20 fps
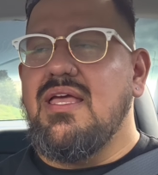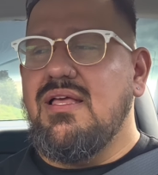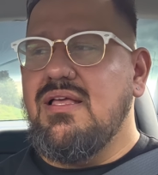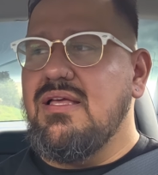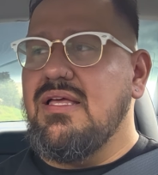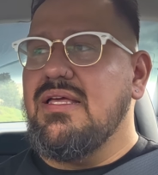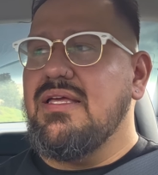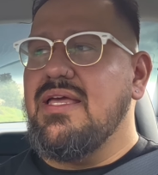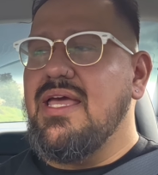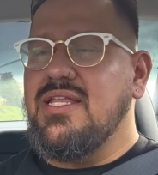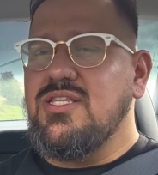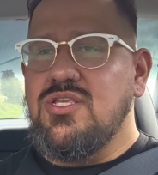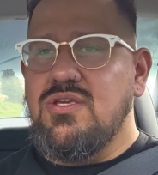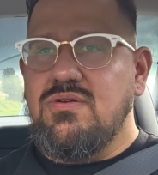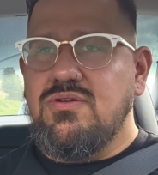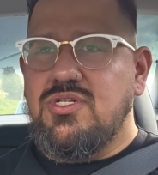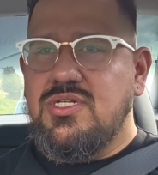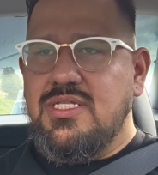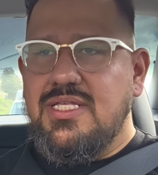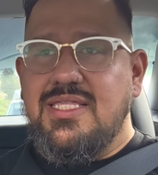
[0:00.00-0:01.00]
And
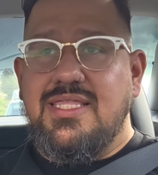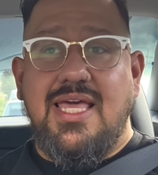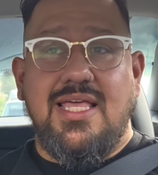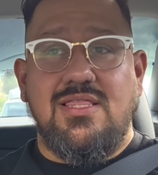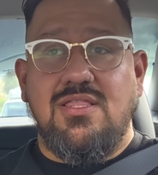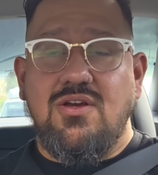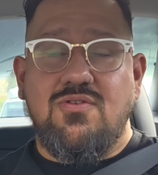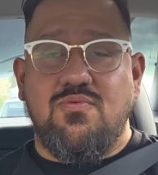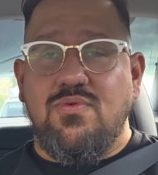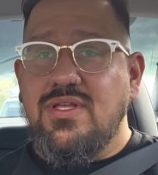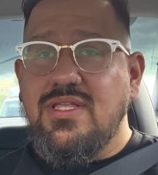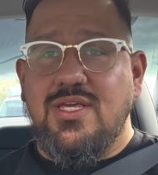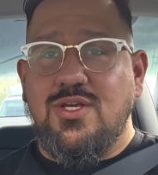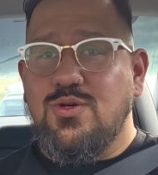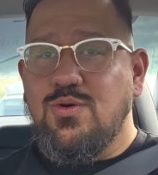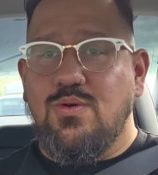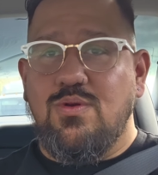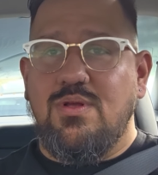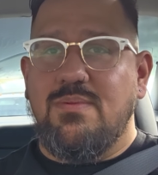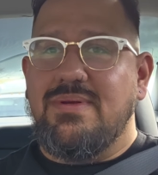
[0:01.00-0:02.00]
usually they look really
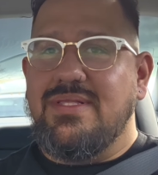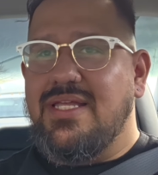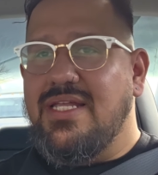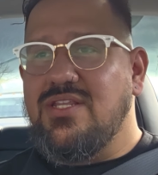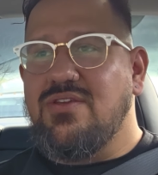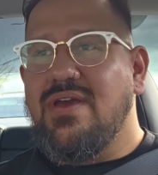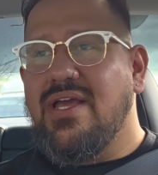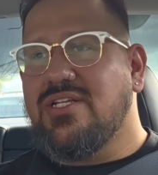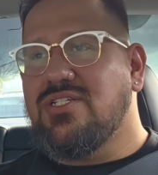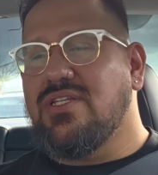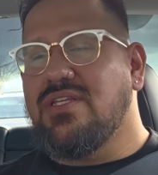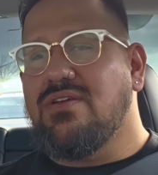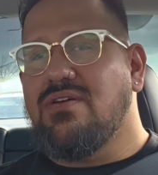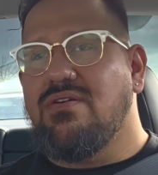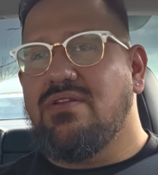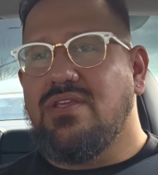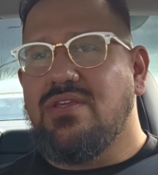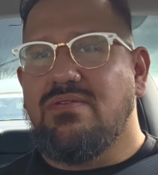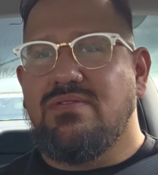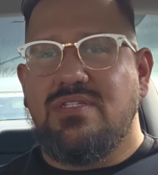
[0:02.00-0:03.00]
cool, but then you actually
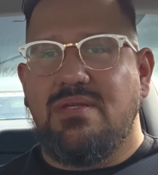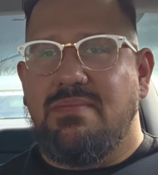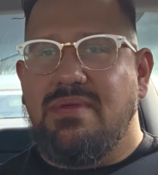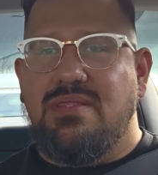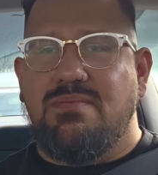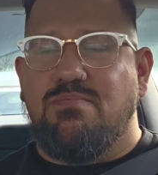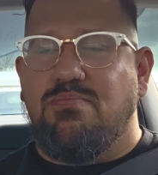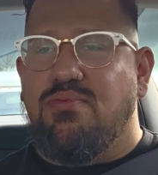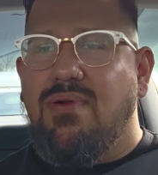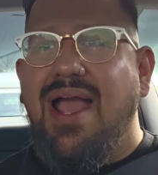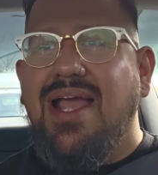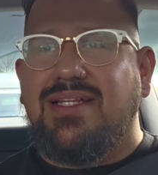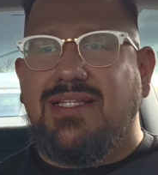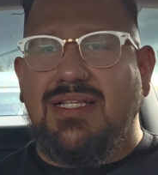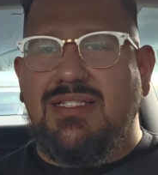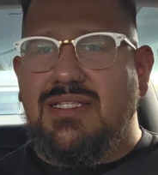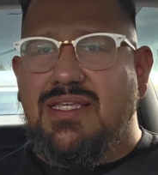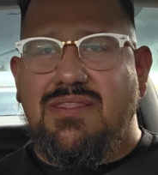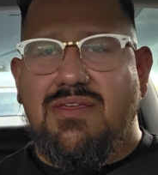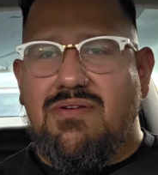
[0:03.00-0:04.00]
go to use them and
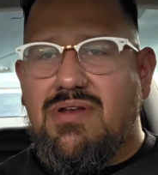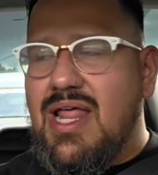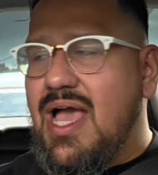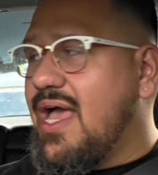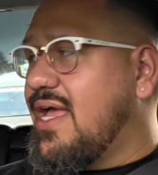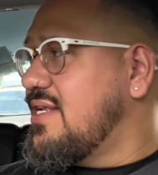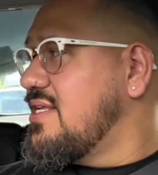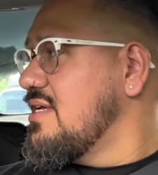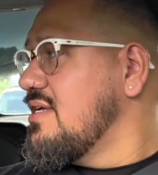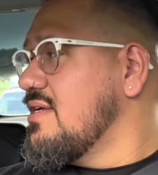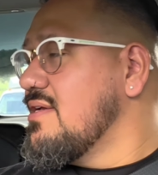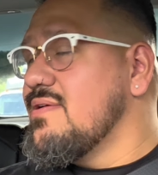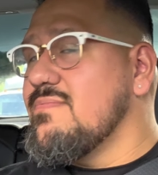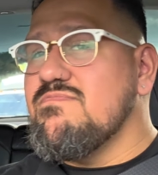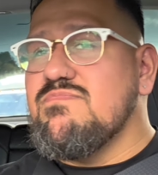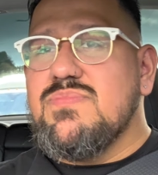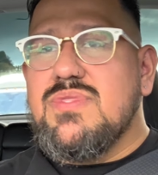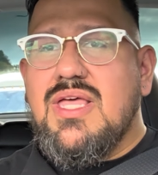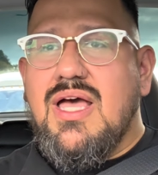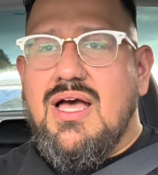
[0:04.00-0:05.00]
practically they're not.
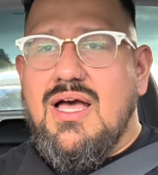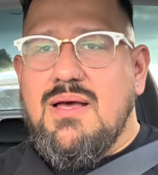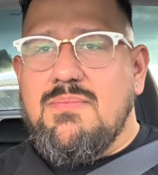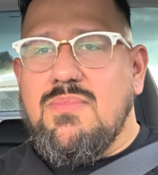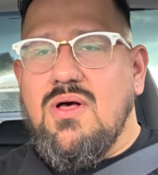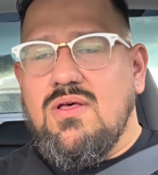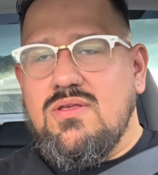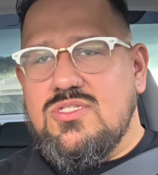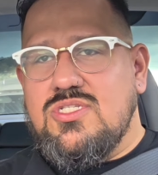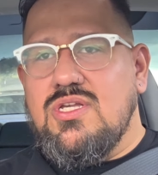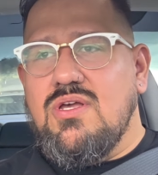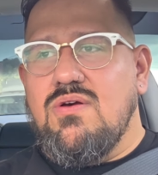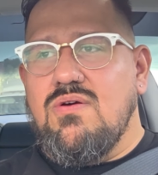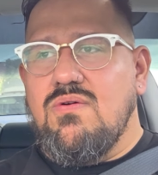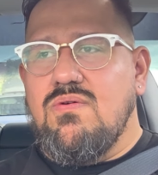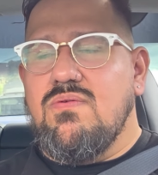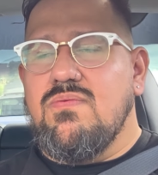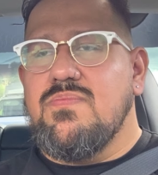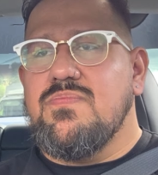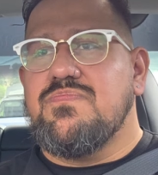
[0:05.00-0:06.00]

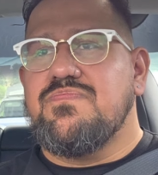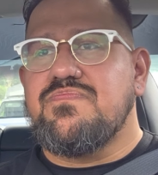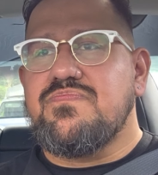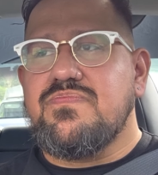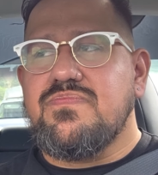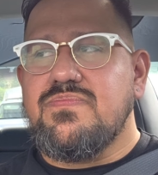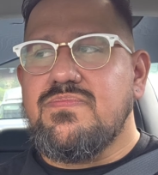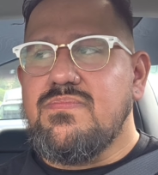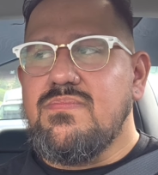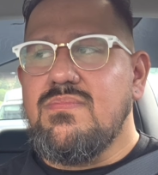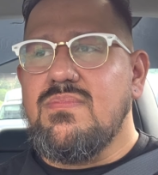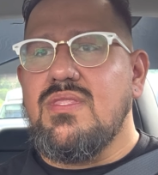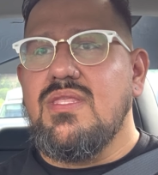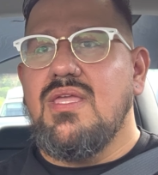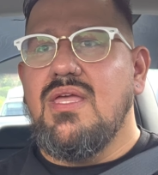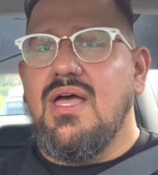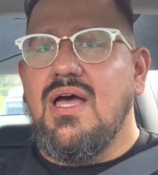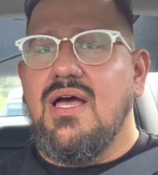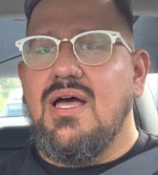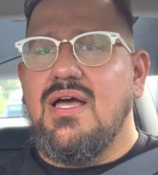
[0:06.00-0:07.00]
Also,
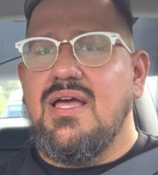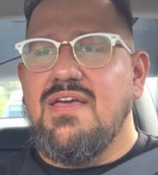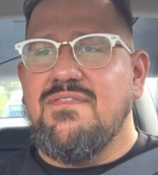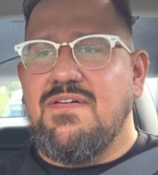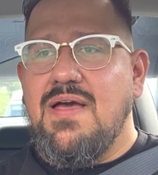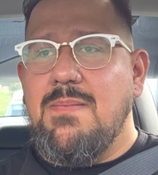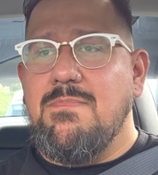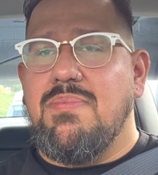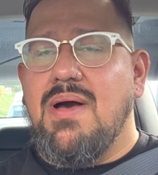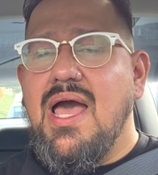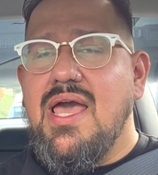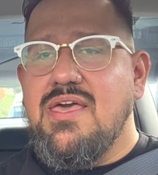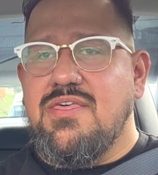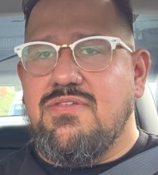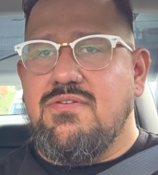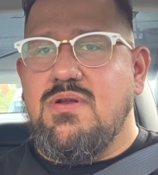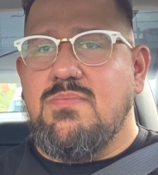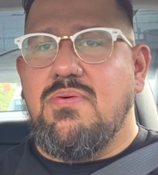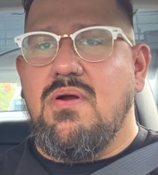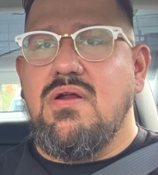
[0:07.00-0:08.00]
if I buy a
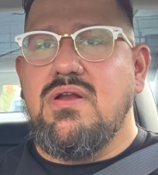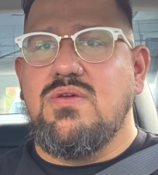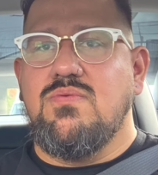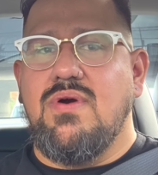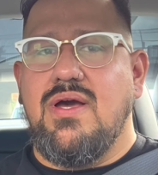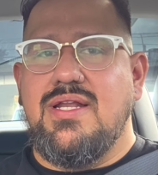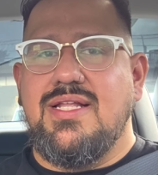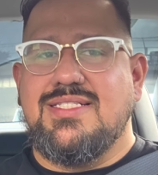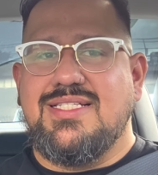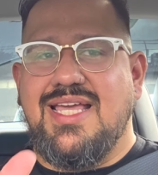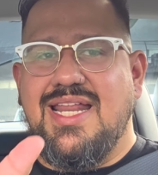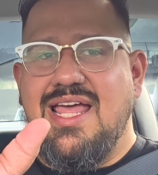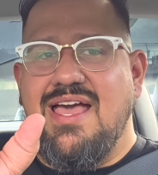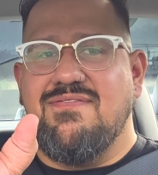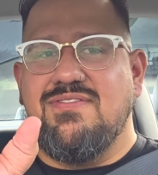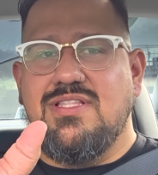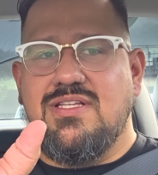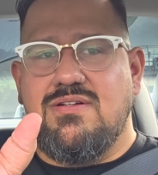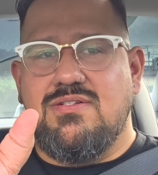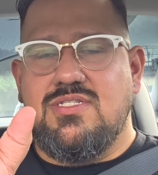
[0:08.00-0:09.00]
third-party one, it's going to
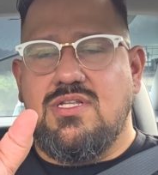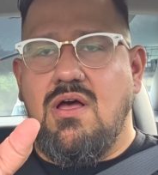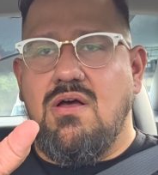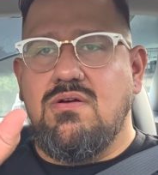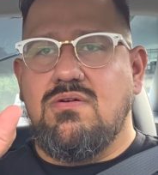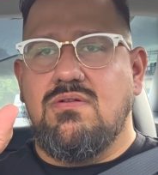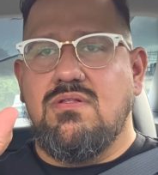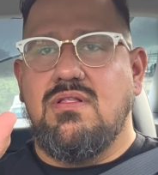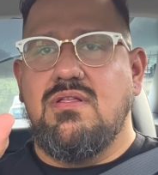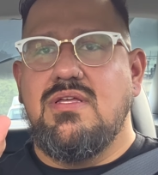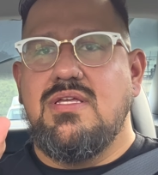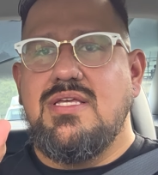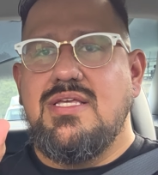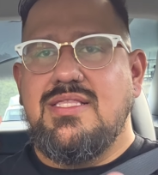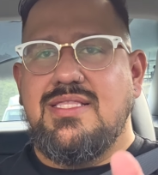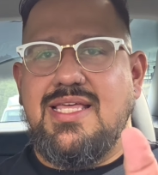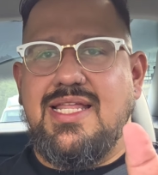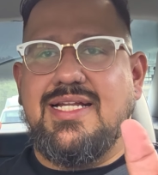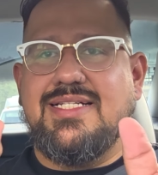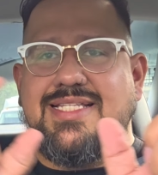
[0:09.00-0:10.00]
have a little dongle
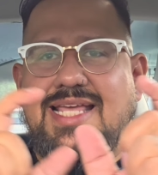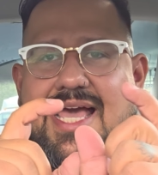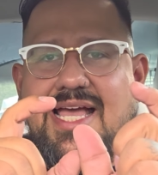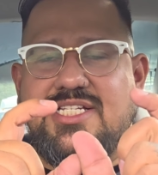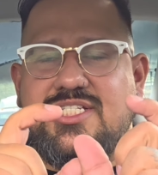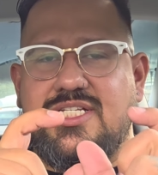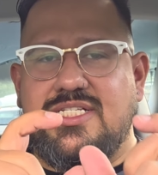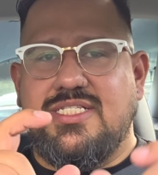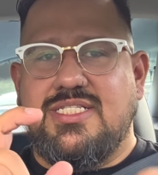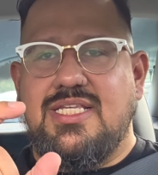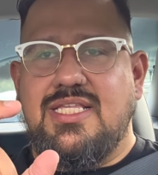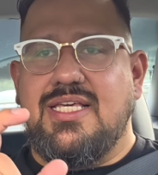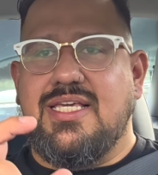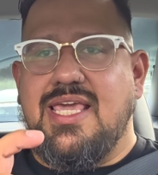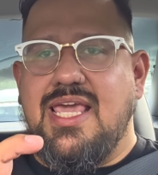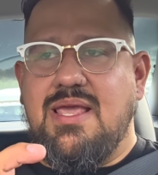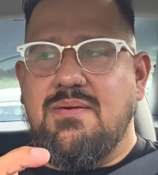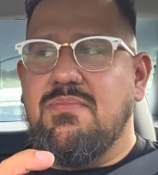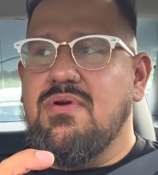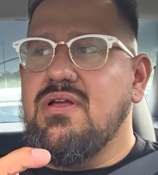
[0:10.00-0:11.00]
that attaches to the
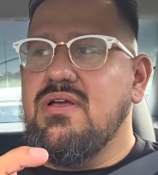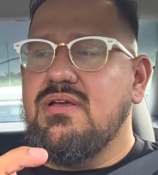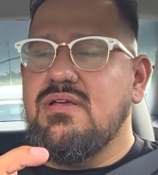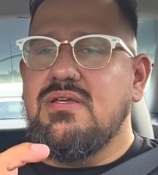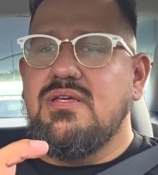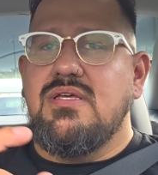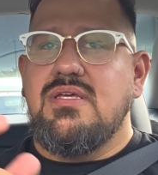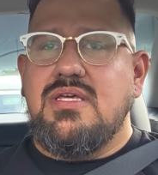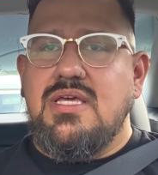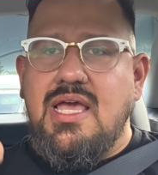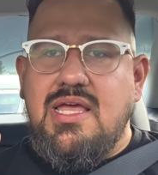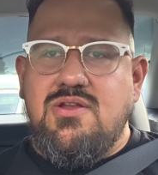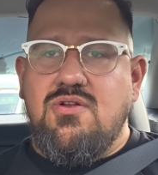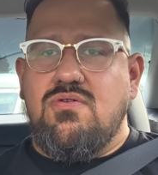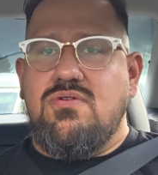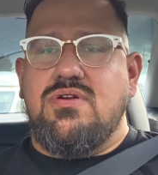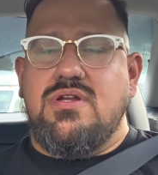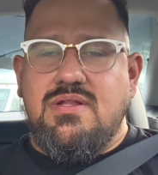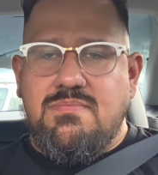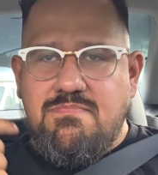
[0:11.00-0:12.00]
camera in
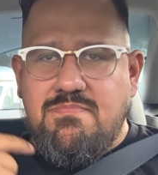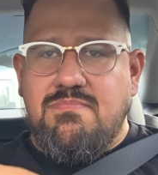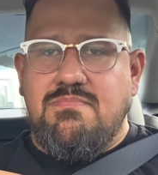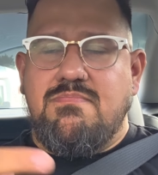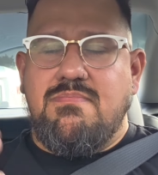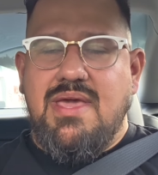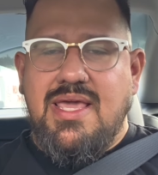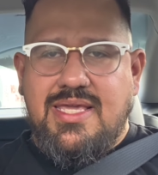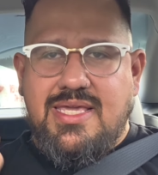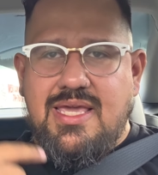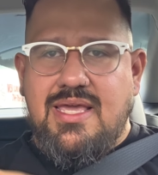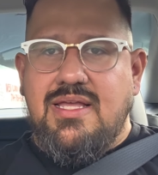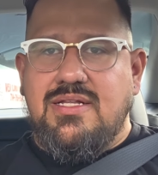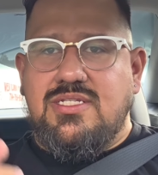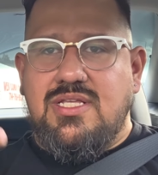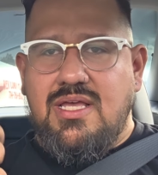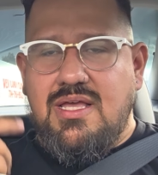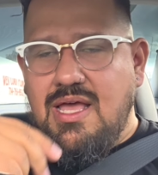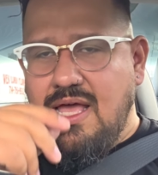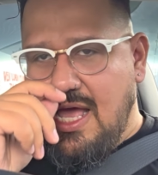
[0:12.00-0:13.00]
order to make it,
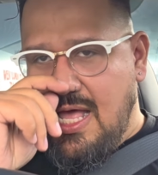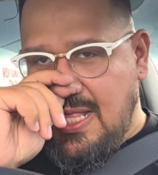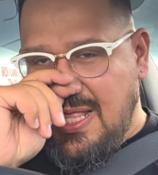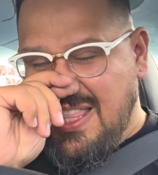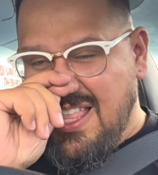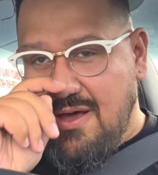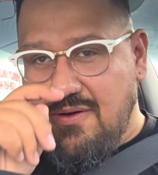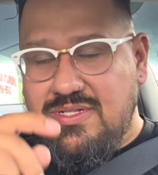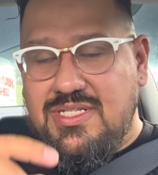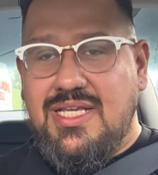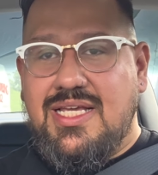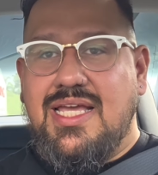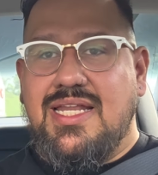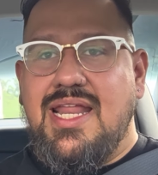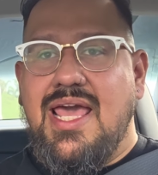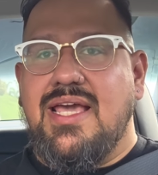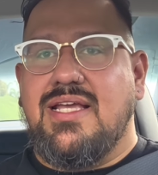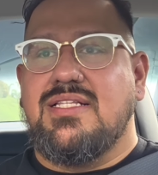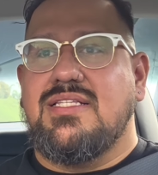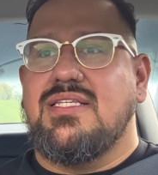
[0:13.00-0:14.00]
to allow it to
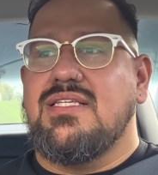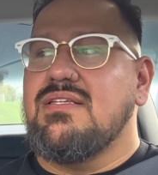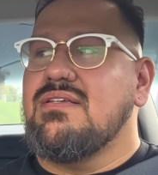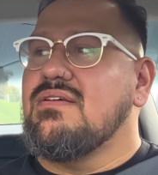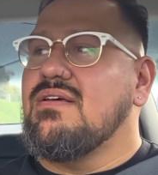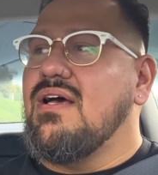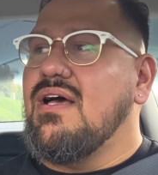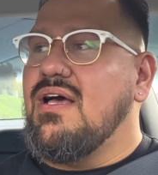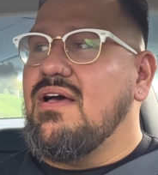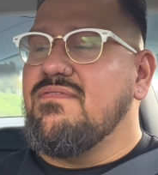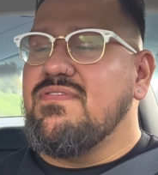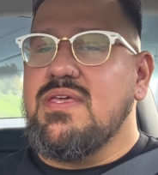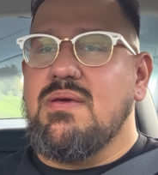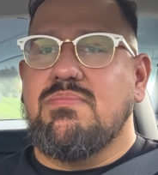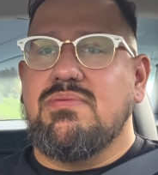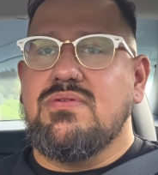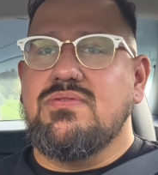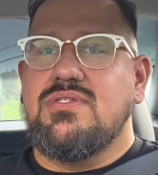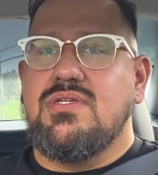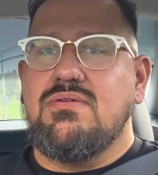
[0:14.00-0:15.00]
connect via
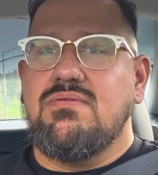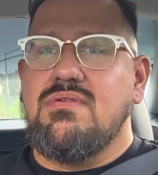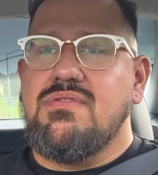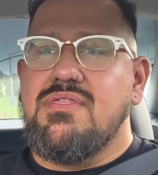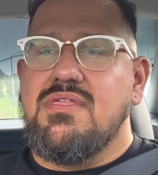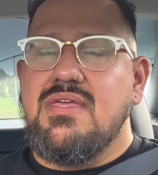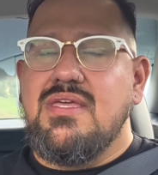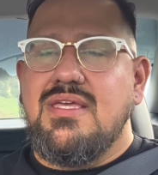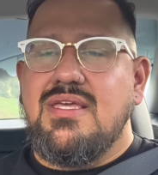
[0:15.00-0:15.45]
Bluetooth,